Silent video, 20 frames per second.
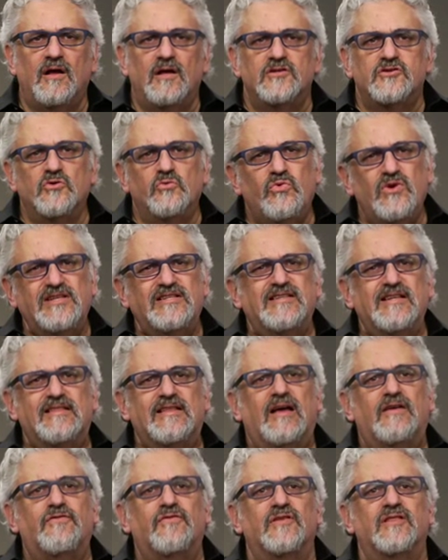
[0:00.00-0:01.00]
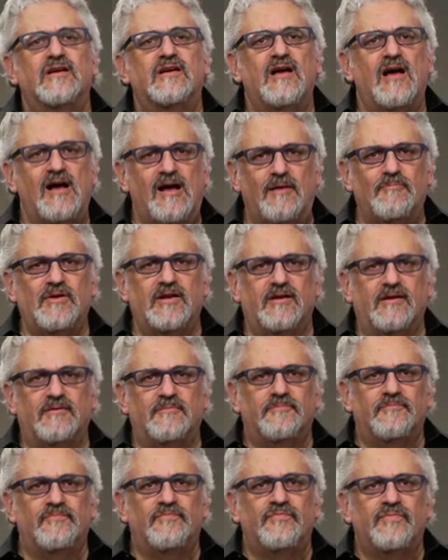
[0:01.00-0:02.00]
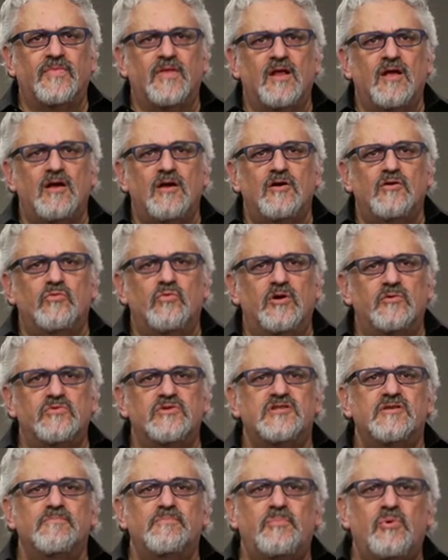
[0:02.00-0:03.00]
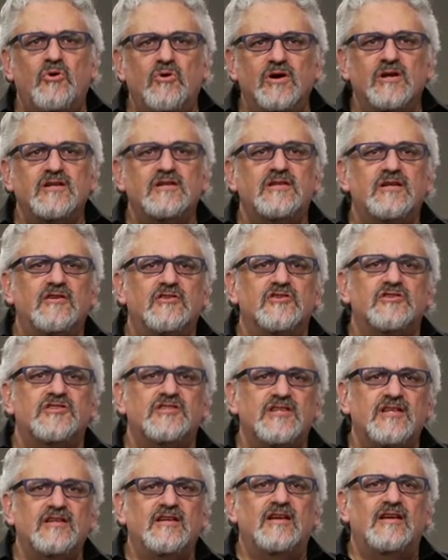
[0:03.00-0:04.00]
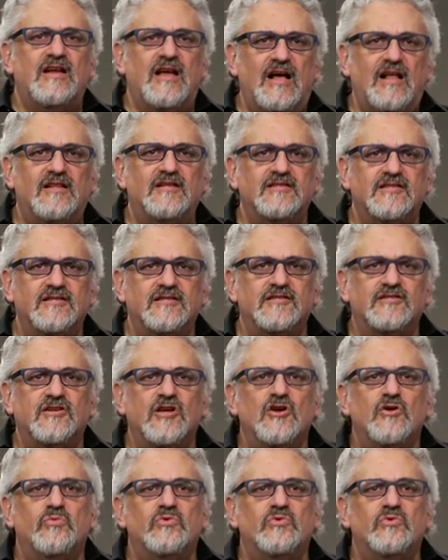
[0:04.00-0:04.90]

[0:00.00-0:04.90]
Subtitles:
So we did that for the comedy. What was important in our scene analysis